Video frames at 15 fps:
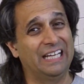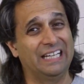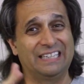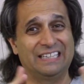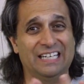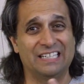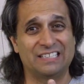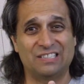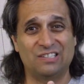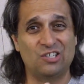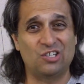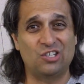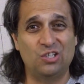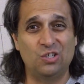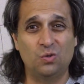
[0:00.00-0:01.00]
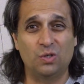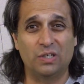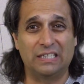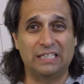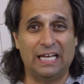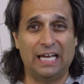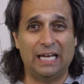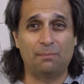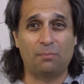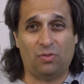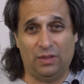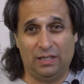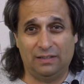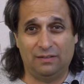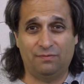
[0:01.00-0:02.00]
it doesn't do a damn
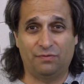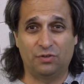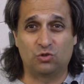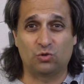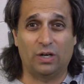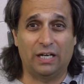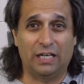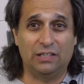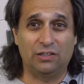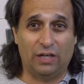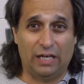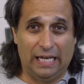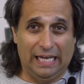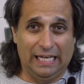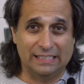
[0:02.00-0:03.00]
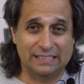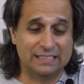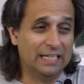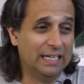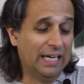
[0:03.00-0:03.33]
thing for drying your hands.